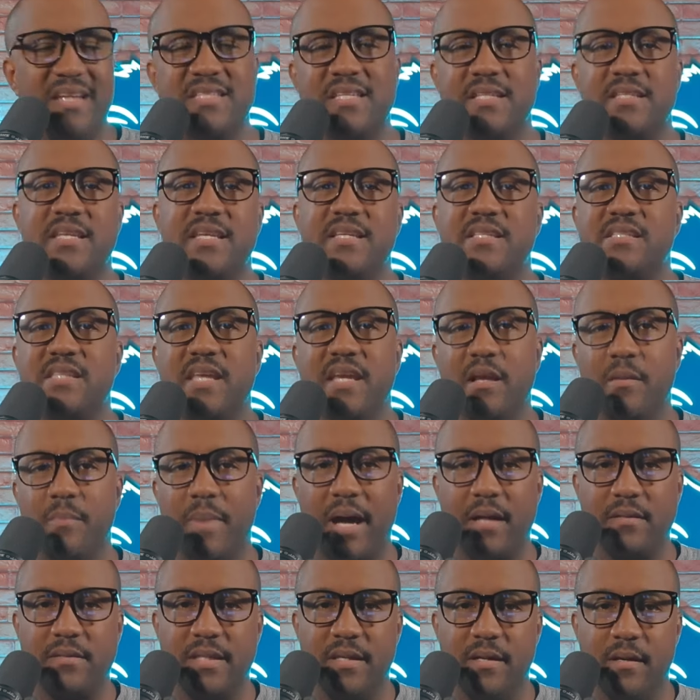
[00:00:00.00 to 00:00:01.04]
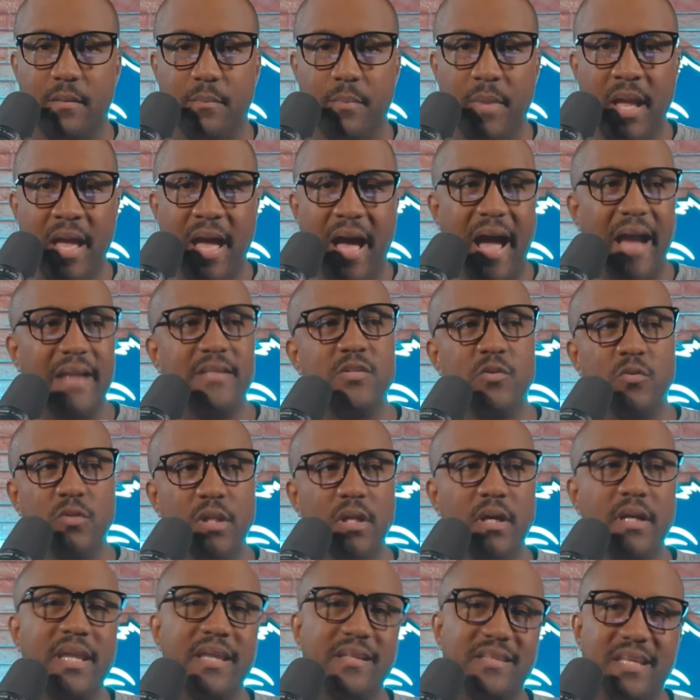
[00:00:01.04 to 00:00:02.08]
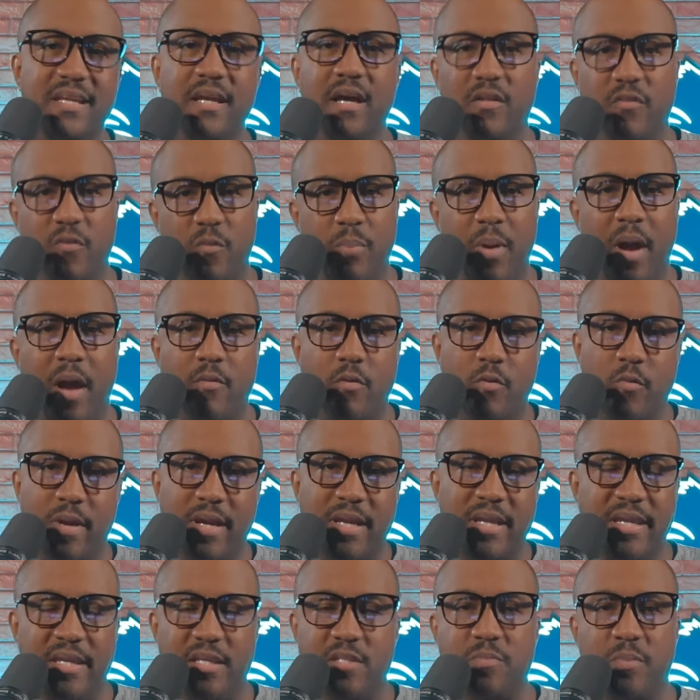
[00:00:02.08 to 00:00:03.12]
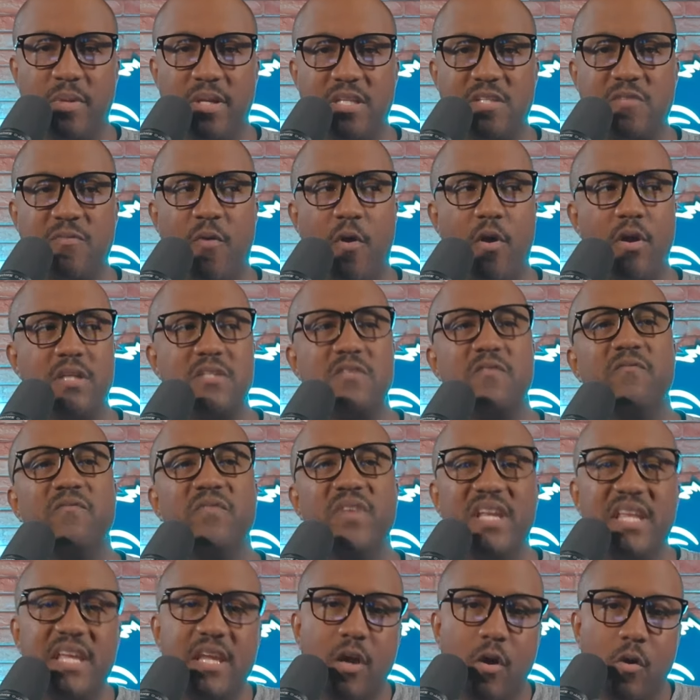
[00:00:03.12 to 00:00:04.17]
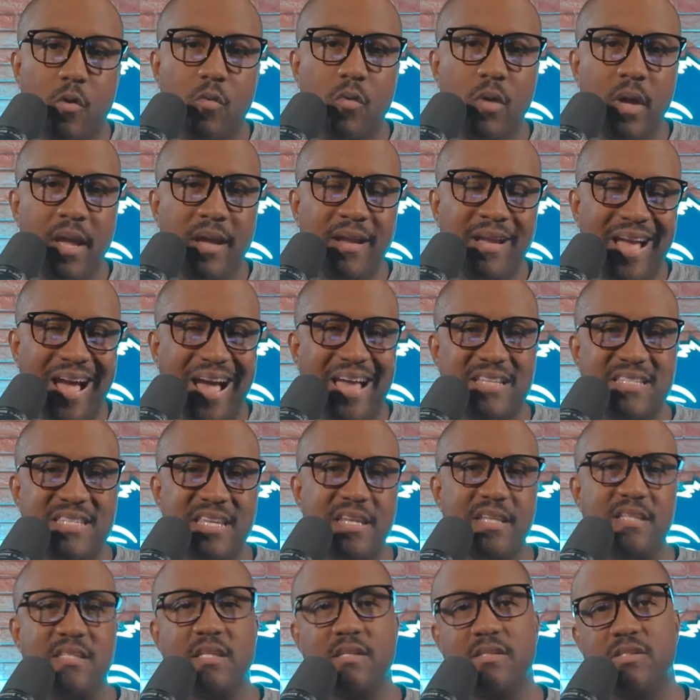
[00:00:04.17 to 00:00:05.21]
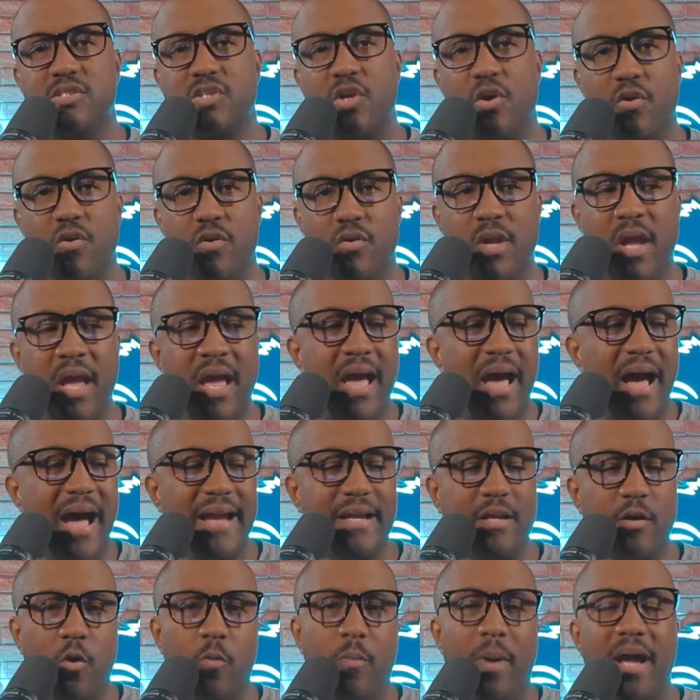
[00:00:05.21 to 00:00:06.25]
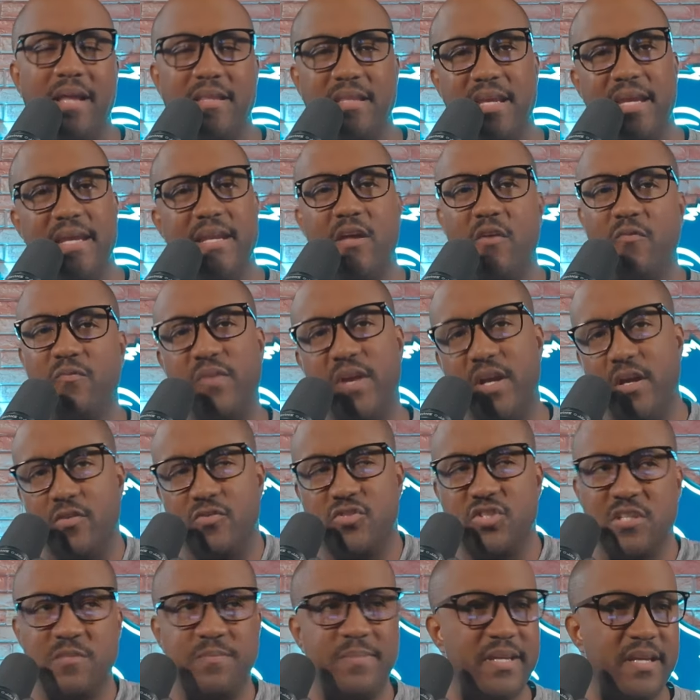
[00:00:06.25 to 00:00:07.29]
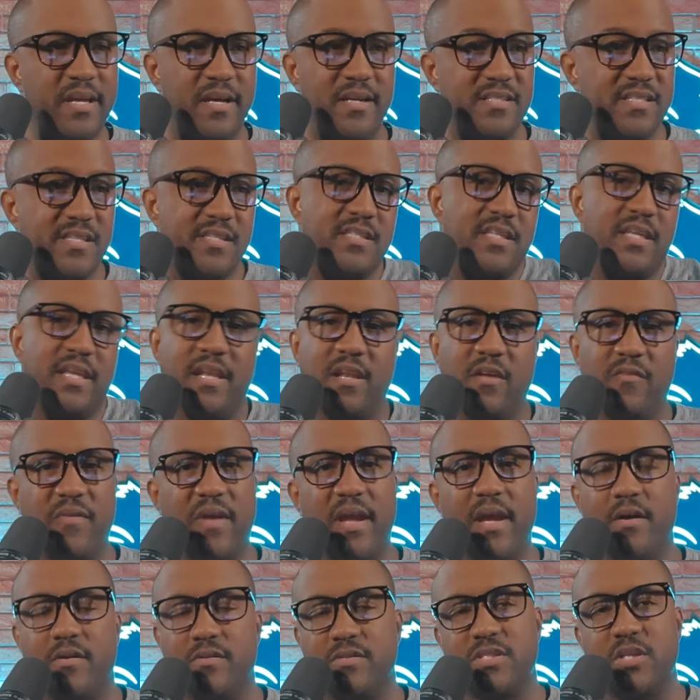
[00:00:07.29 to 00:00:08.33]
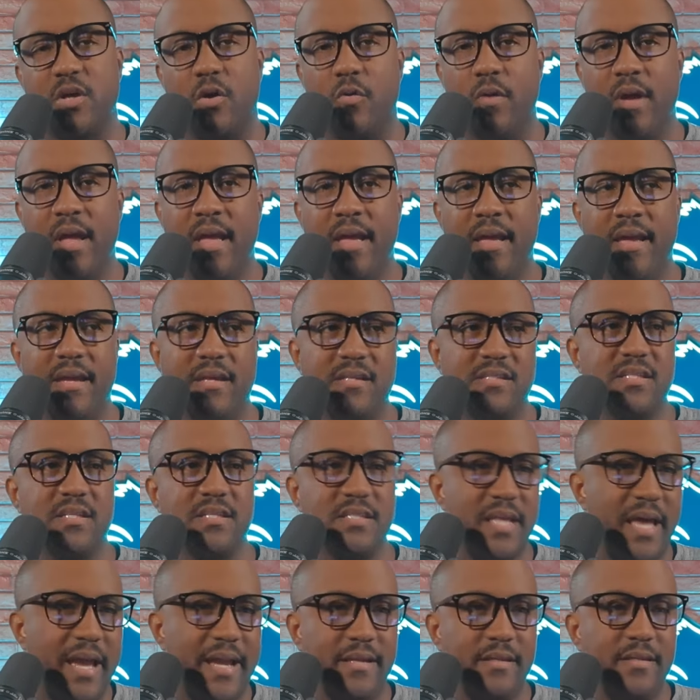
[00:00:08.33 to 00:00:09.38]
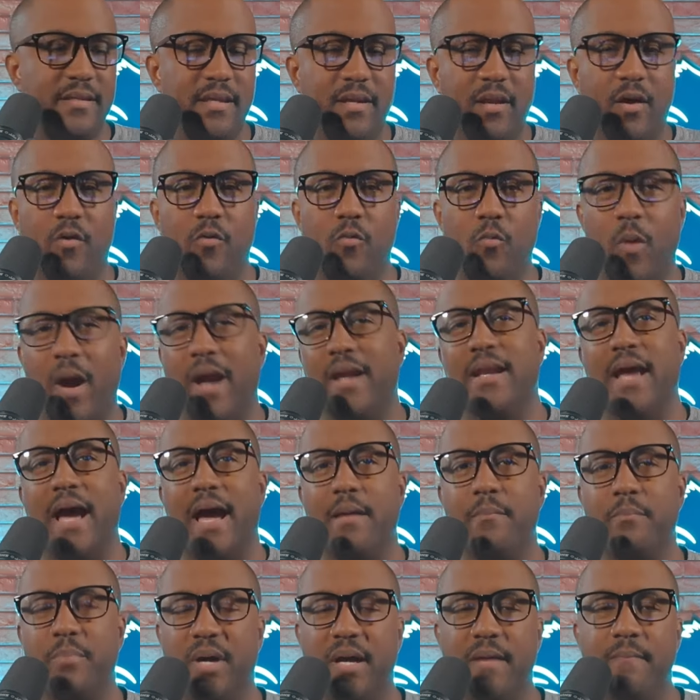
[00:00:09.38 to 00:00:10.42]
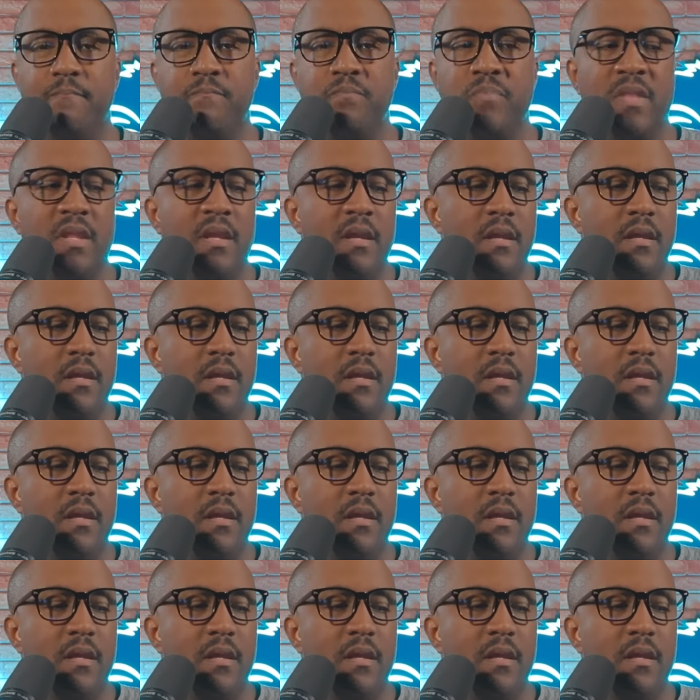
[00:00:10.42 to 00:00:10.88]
entities think about them. I do look at the other power rankings, but as far as video content is concerned, I go by the NFL just because it's the NFL. So it's just like, you know, why not? But